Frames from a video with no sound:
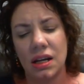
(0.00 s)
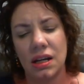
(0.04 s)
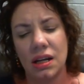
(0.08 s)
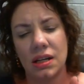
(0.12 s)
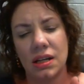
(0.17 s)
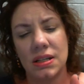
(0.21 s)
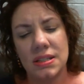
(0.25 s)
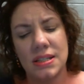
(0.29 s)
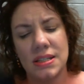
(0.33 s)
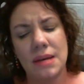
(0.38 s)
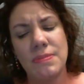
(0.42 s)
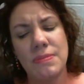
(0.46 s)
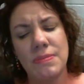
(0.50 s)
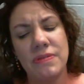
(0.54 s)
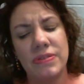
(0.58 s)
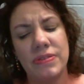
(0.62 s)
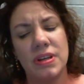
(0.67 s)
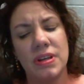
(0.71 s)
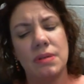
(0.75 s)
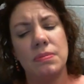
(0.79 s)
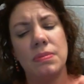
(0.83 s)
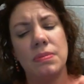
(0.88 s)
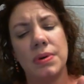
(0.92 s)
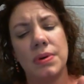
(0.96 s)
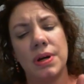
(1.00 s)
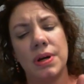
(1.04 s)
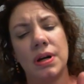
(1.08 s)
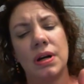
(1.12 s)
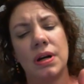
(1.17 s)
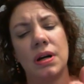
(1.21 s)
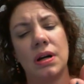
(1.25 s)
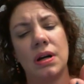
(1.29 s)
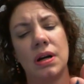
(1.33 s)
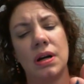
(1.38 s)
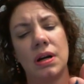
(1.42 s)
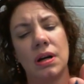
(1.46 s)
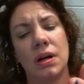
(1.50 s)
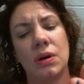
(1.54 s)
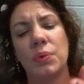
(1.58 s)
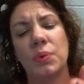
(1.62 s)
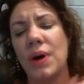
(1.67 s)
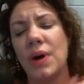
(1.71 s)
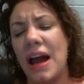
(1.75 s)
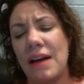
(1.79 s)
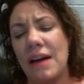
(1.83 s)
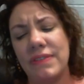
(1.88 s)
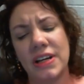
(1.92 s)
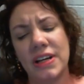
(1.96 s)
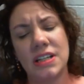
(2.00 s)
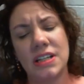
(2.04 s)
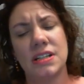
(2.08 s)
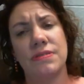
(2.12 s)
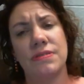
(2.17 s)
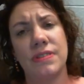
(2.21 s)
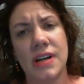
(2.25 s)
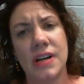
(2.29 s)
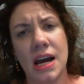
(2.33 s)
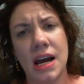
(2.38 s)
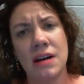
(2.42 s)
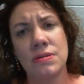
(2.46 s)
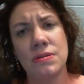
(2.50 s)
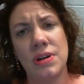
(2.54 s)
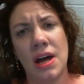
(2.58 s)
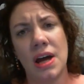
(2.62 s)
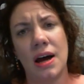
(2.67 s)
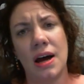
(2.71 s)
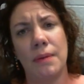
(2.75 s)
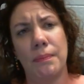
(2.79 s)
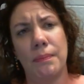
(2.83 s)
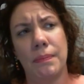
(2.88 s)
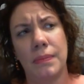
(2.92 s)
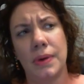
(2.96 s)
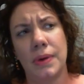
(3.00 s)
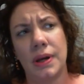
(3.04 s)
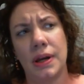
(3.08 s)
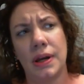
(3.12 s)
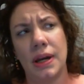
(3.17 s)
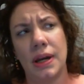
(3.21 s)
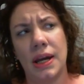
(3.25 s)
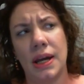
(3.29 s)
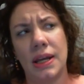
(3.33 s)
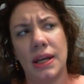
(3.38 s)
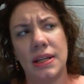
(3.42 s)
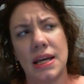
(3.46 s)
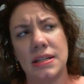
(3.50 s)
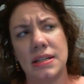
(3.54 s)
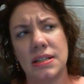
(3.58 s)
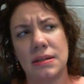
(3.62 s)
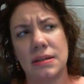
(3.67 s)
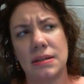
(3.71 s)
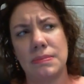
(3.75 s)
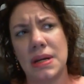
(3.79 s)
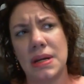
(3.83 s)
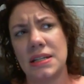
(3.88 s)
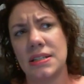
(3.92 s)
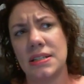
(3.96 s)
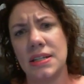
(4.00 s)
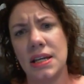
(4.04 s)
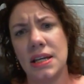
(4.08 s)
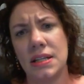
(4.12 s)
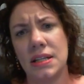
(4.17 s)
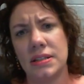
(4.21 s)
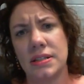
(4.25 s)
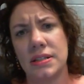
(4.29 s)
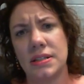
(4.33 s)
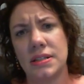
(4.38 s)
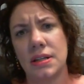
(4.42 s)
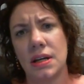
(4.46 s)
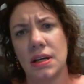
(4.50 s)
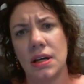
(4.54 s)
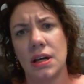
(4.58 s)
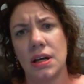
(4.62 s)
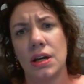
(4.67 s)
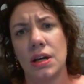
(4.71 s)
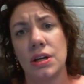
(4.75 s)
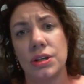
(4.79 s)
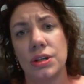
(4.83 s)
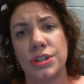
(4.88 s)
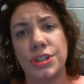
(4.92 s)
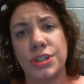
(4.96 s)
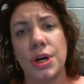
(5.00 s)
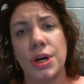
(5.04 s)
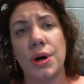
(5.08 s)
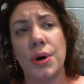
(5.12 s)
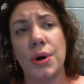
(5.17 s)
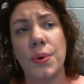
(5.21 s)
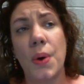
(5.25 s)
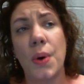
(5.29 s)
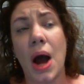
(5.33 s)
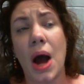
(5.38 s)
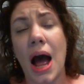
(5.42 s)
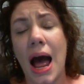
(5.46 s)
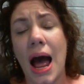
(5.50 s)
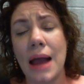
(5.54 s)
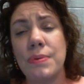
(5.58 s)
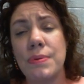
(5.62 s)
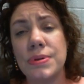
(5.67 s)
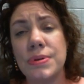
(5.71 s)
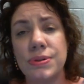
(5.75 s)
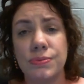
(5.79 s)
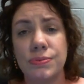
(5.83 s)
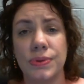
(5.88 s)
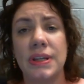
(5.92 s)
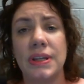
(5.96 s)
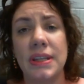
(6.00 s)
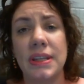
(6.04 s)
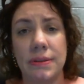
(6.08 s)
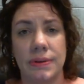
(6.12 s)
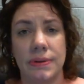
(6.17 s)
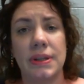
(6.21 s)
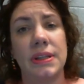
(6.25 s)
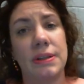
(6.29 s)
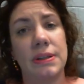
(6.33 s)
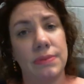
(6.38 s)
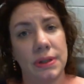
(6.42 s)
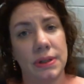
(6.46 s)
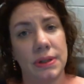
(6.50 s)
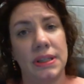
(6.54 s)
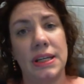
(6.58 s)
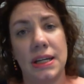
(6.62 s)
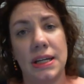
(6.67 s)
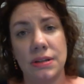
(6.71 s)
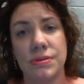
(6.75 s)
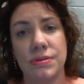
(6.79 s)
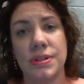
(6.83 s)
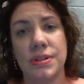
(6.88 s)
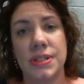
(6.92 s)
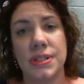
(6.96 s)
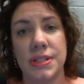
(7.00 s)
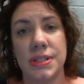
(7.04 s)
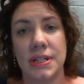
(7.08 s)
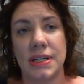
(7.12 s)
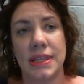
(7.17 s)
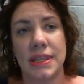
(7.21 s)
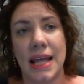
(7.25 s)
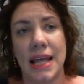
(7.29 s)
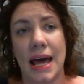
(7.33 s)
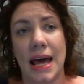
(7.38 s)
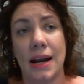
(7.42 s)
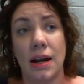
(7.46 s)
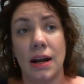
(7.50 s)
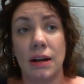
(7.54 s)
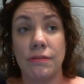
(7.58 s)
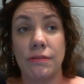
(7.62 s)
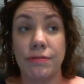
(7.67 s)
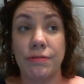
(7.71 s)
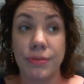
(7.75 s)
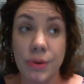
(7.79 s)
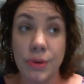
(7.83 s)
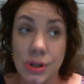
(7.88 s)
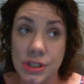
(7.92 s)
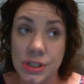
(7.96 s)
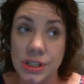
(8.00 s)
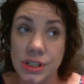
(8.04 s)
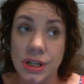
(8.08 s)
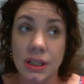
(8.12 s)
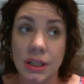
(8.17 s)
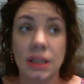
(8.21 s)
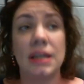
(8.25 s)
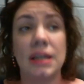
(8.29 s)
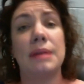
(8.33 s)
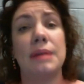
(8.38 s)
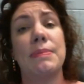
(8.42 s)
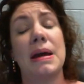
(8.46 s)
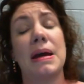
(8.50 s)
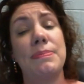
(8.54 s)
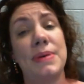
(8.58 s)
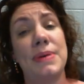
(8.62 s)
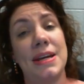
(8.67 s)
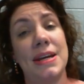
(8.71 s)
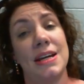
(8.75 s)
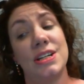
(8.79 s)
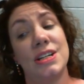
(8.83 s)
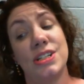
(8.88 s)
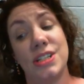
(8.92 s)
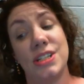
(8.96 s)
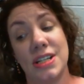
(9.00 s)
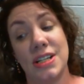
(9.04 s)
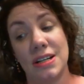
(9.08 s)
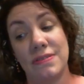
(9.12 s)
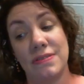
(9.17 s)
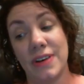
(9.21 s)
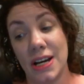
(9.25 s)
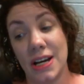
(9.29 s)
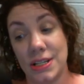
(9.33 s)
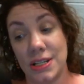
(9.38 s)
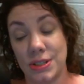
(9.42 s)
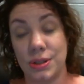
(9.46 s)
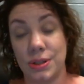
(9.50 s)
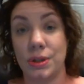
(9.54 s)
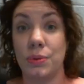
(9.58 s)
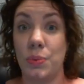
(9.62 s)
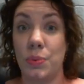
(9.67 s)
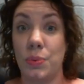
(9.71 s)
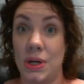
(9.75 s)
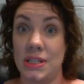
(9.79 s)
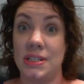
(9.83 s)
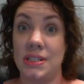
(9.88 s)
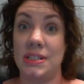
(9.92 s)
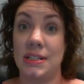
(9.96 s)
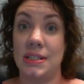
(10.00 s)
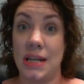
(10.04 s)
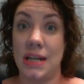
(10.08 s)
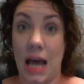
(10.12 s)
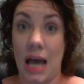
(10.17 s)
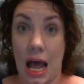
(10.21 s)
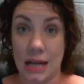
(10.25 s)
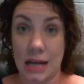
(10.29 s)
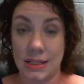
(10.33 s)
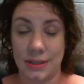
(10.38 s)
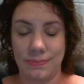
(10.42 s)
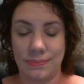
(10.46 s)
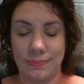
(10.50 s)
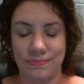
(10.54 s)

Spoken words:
some of them were having a different outcome, and that didn't make sense. So I was really interested in that. Unfortunately, my PhD advisor was not.